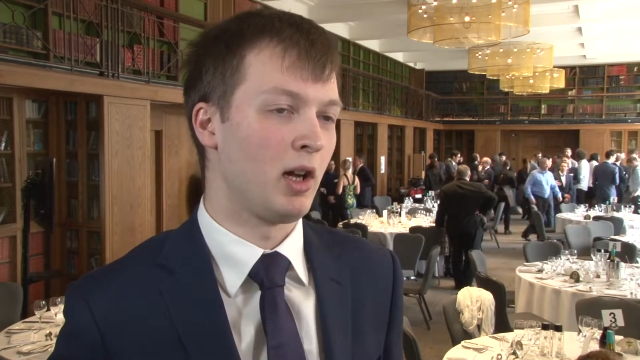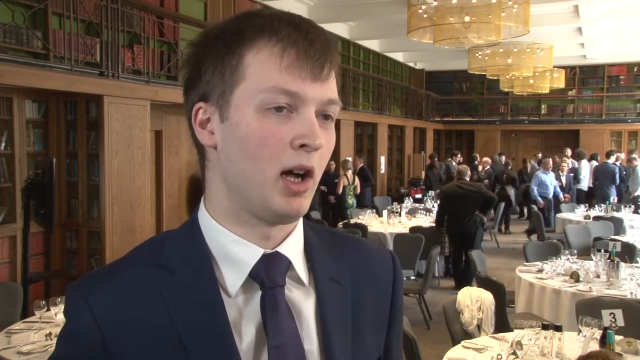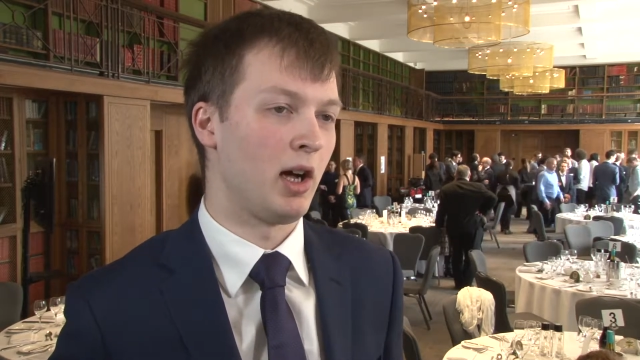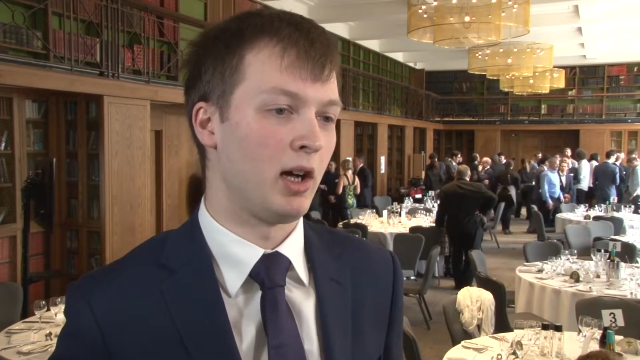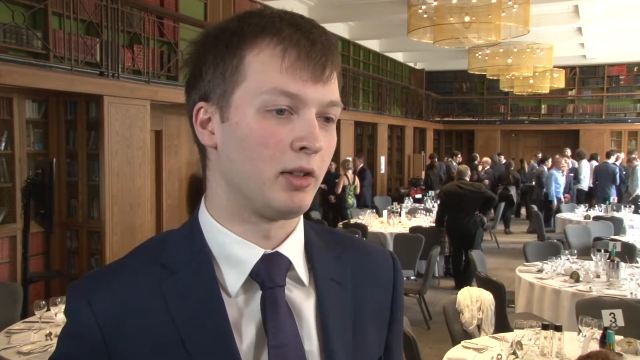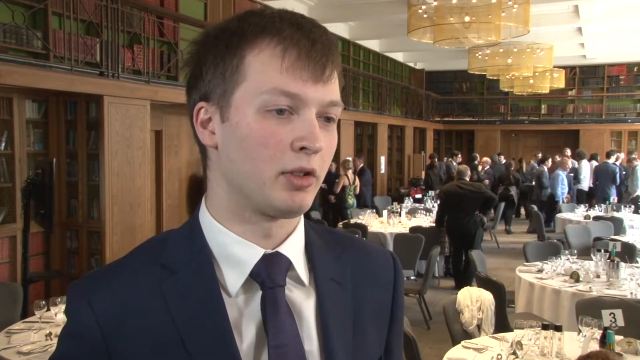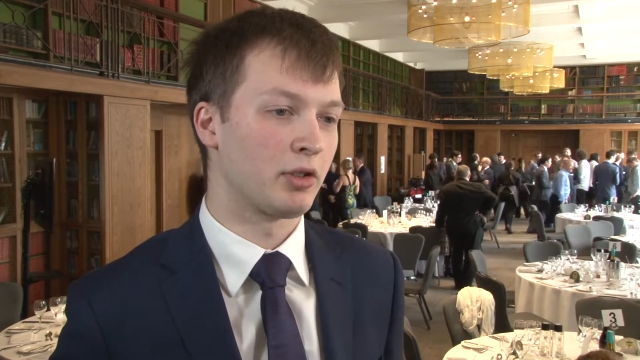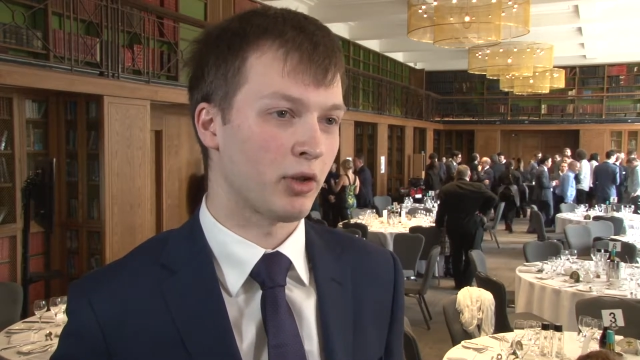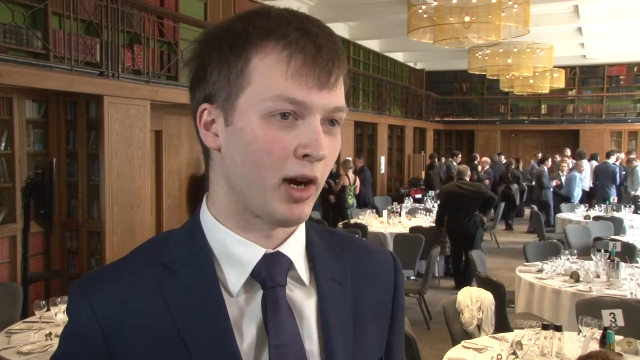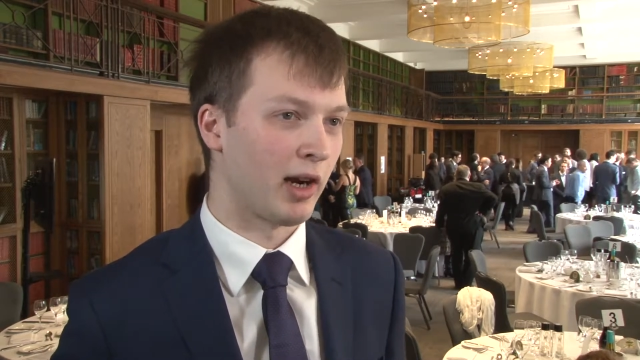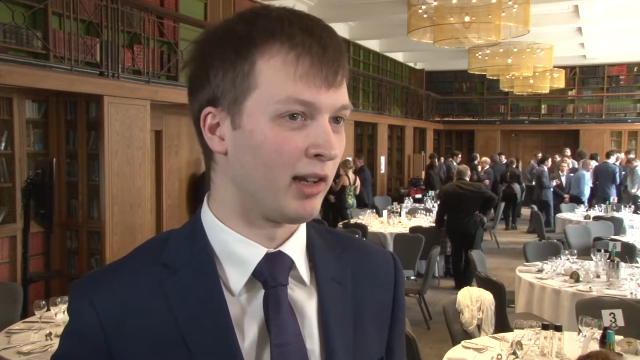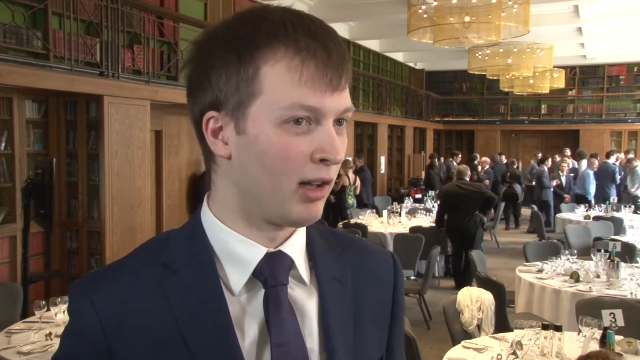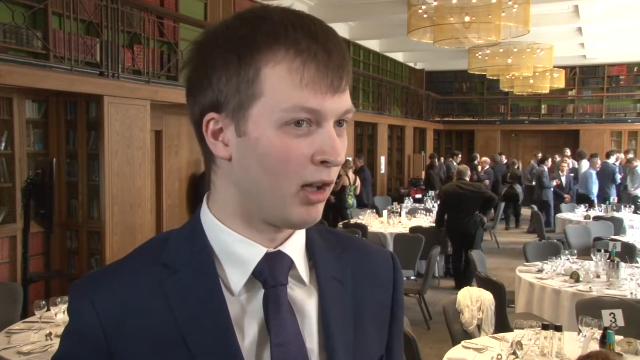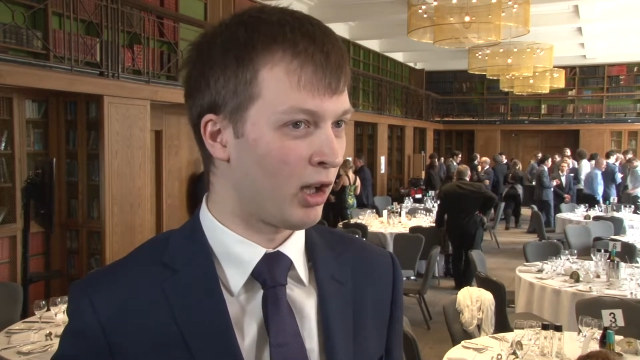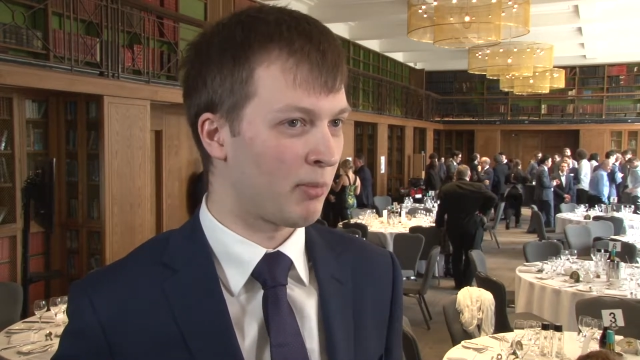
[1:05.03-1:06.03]
to try
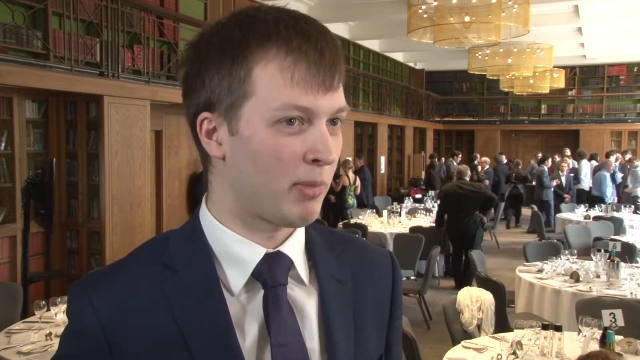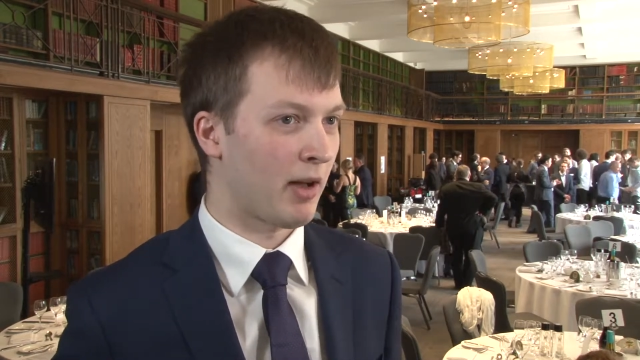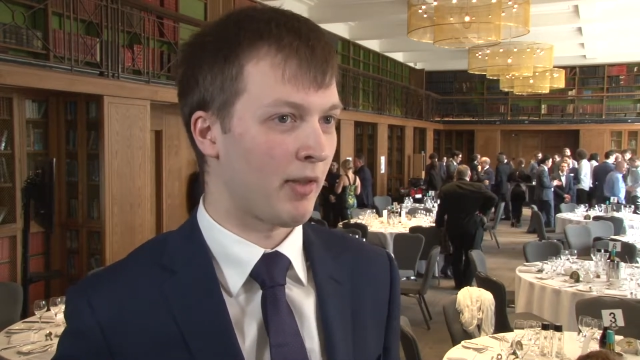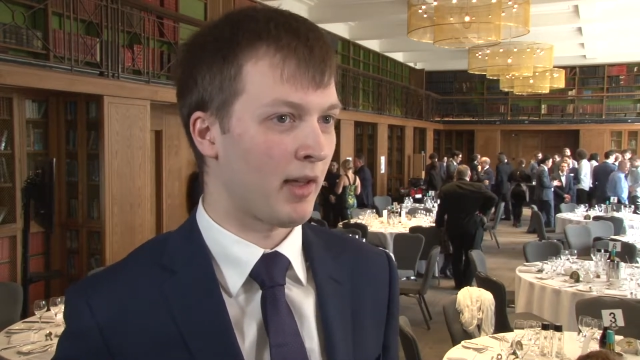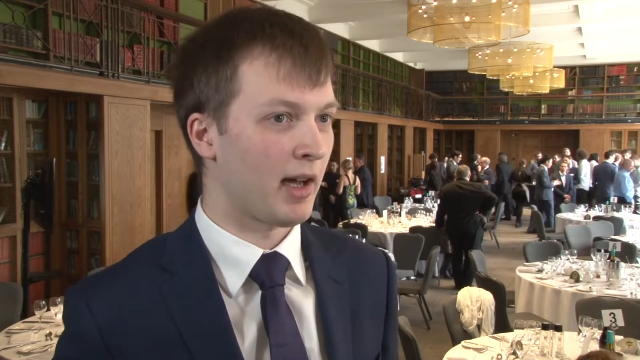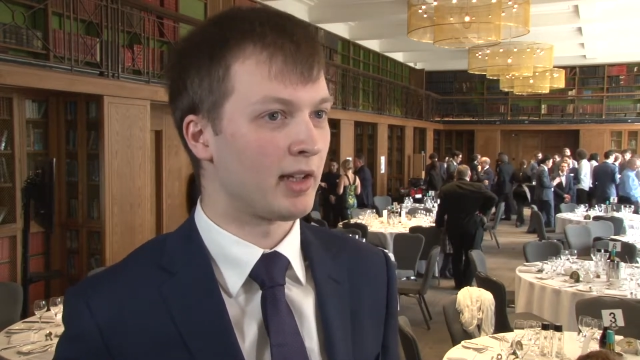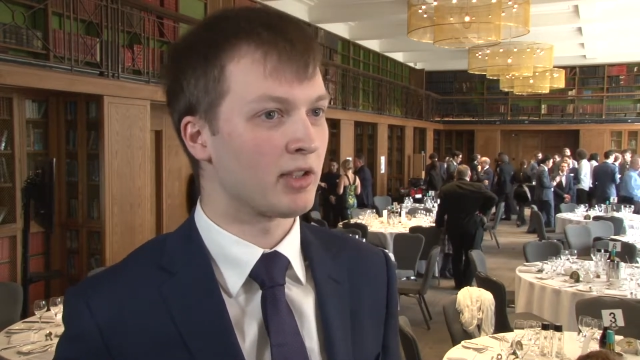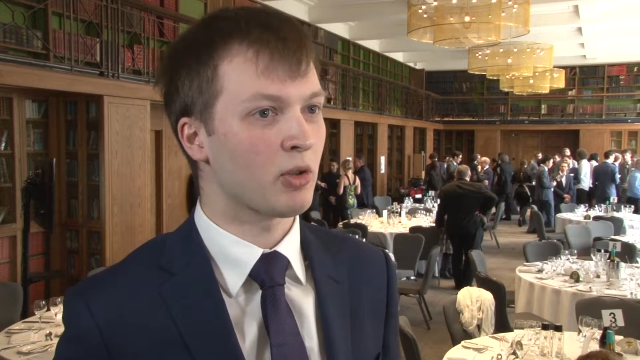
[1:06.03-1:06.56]
and learn about that.